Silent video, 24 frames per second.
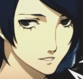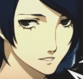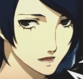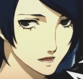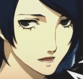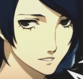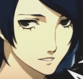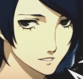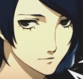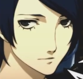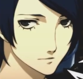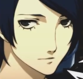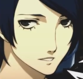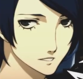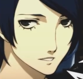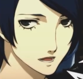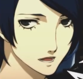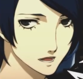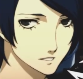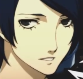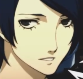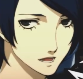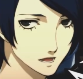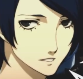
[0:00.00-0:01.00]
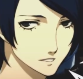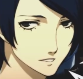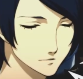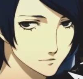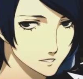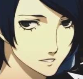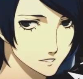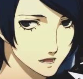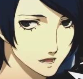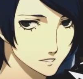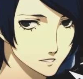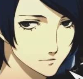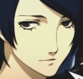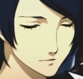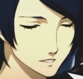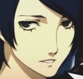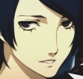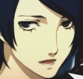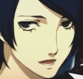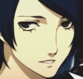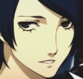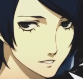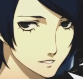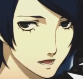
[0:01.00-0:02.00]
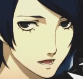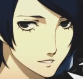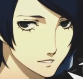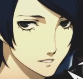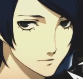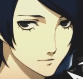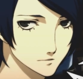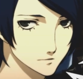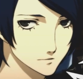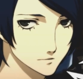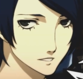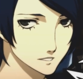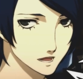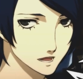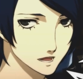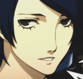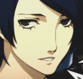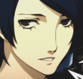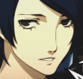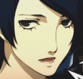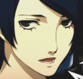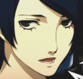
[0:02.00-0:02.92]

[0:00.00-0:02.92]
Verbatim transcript: I intend on submitting this piece to an upcoming public art